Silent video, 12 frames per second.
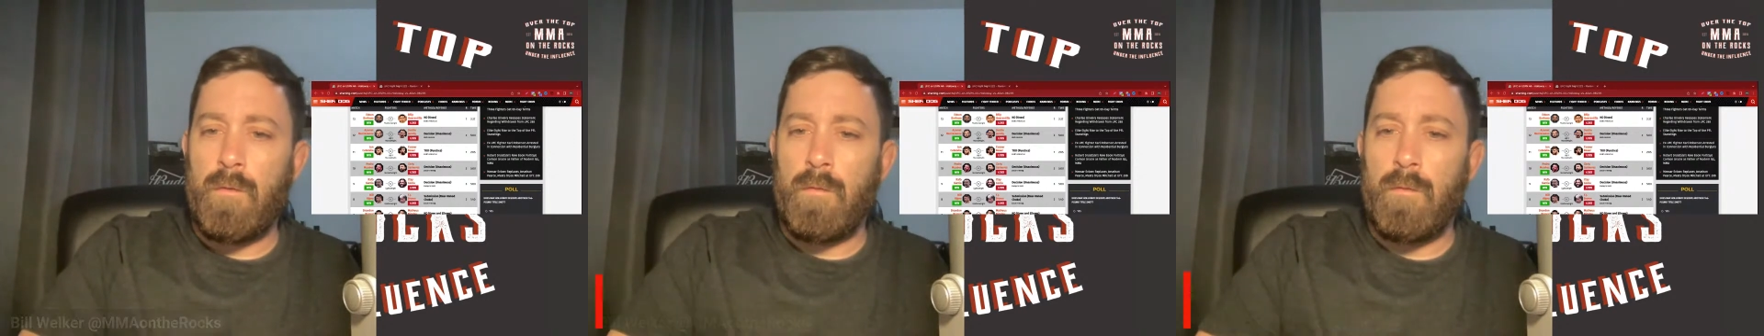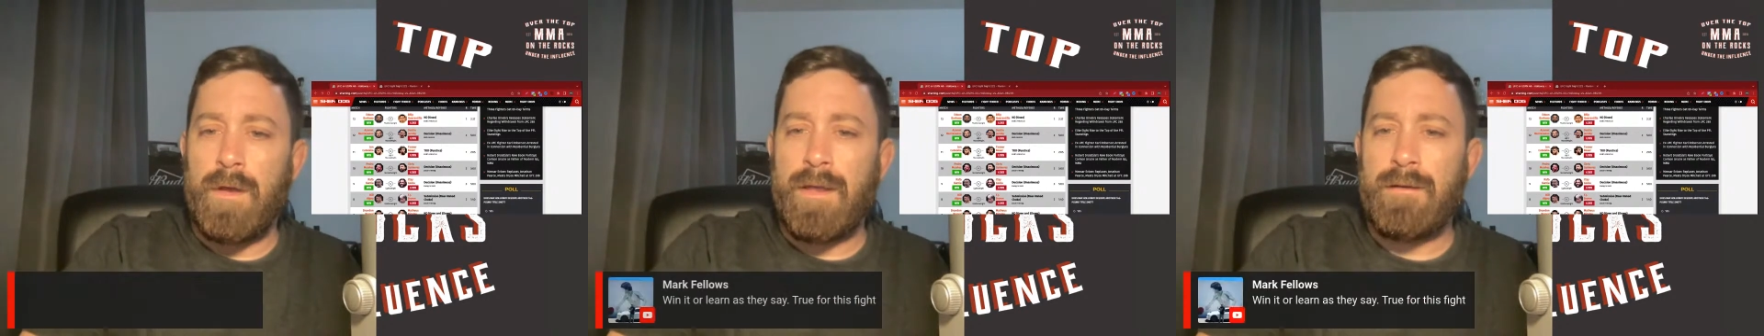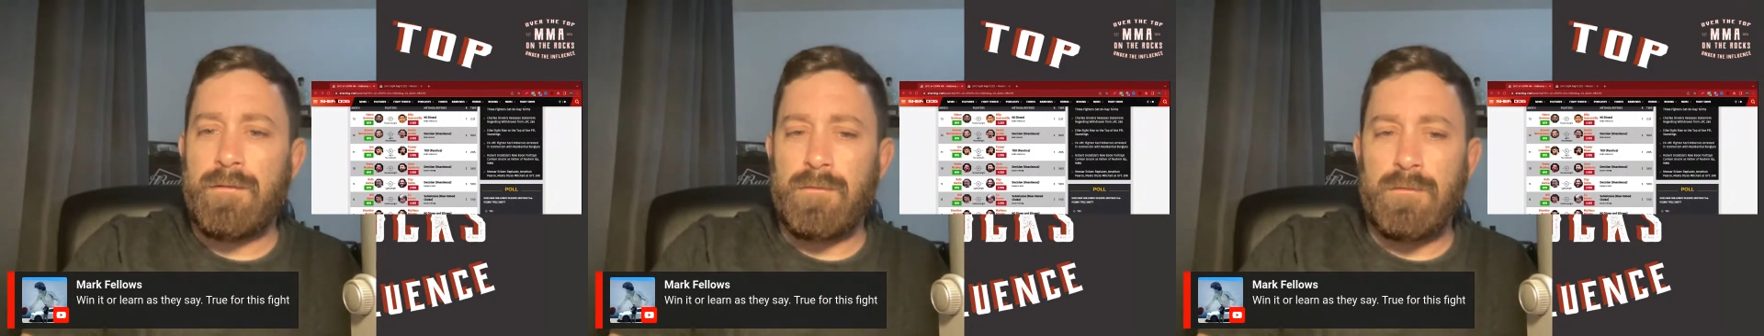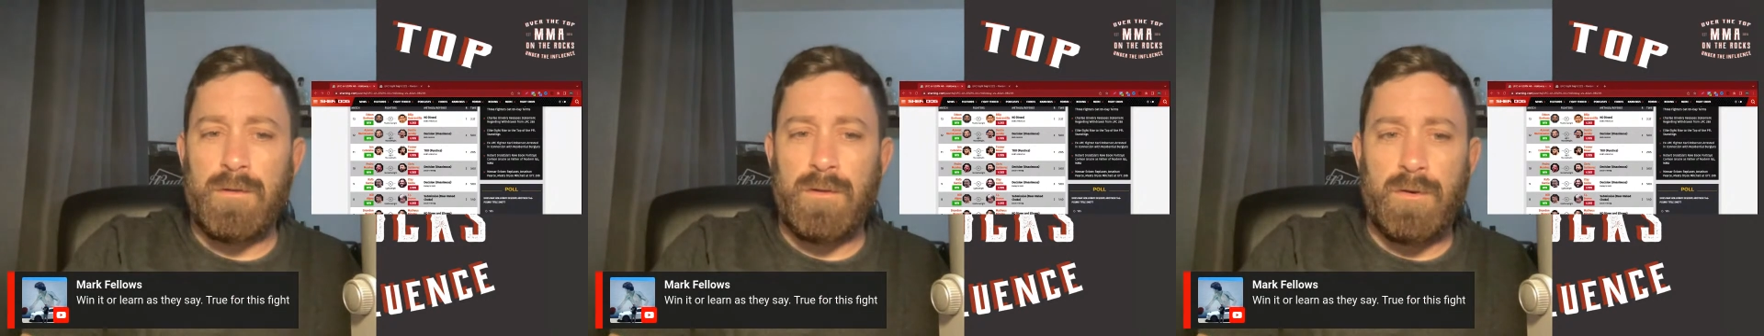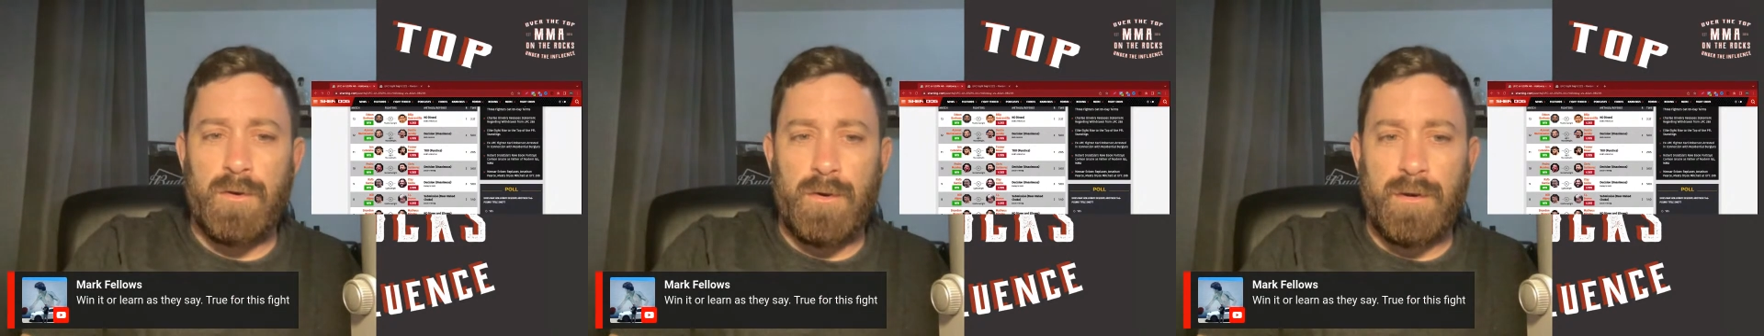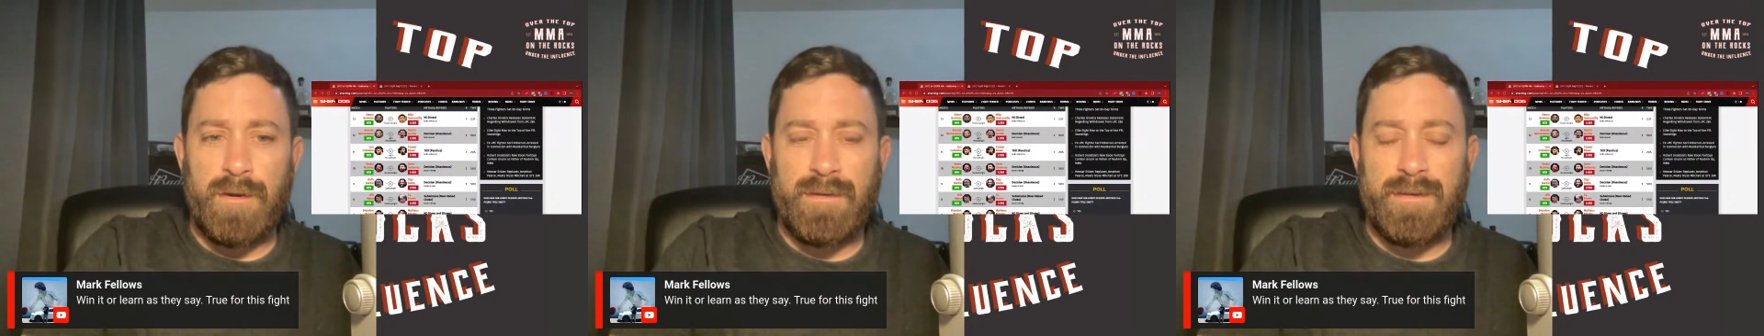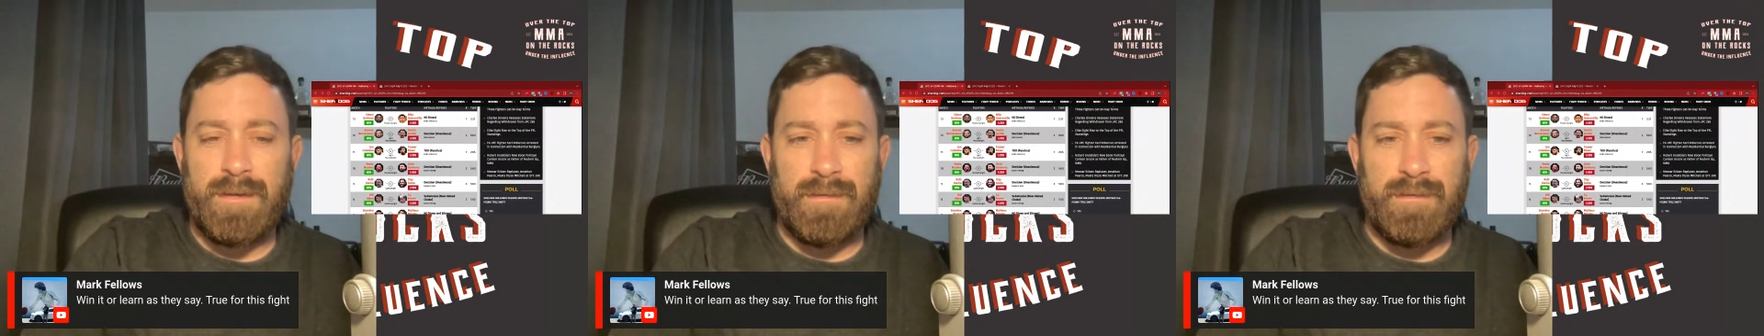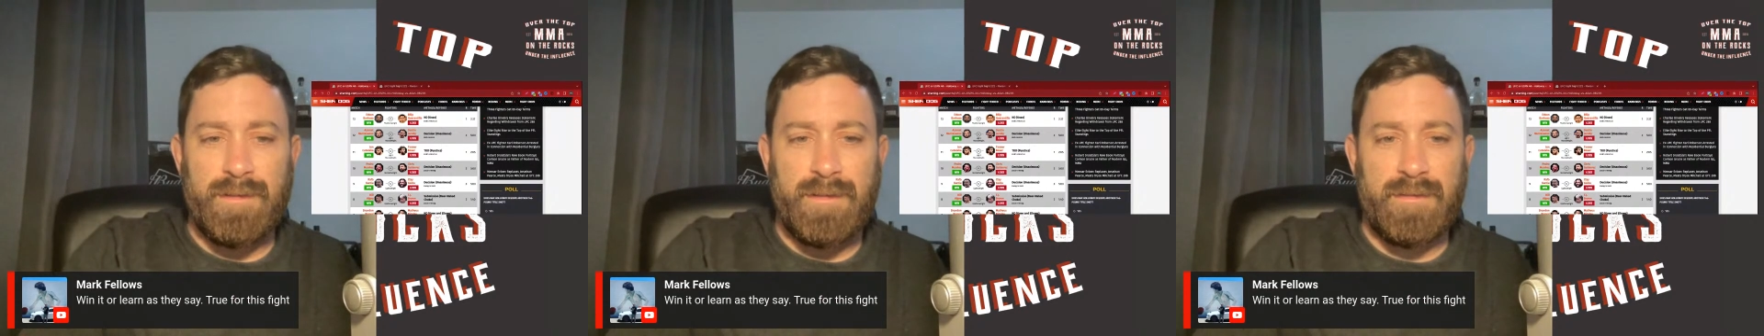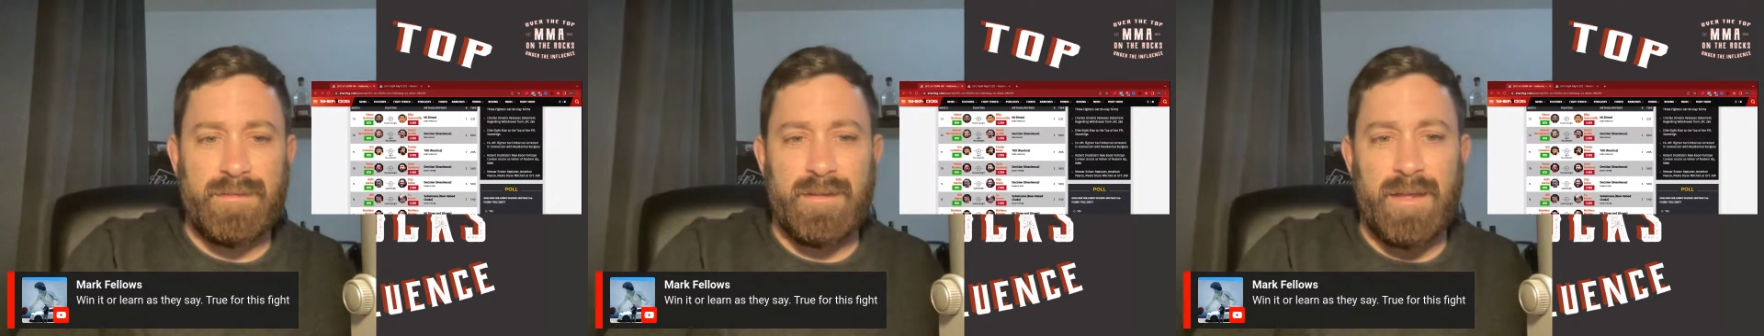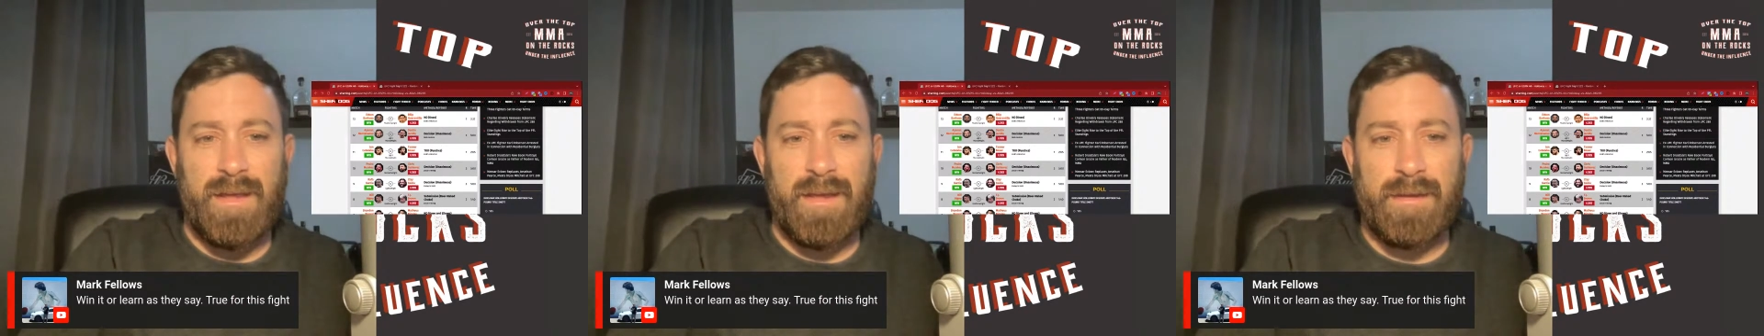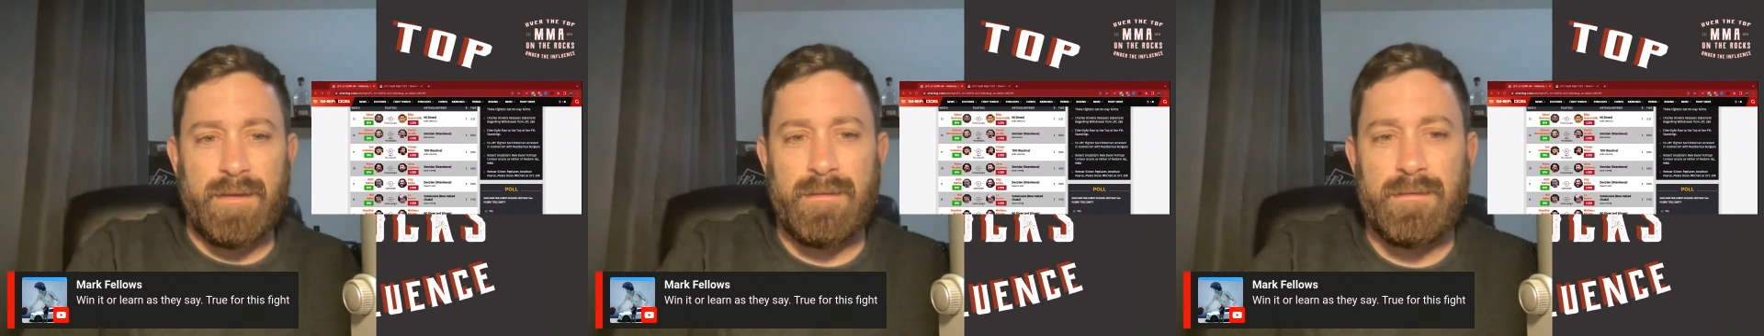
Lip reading: win or learn, as they say.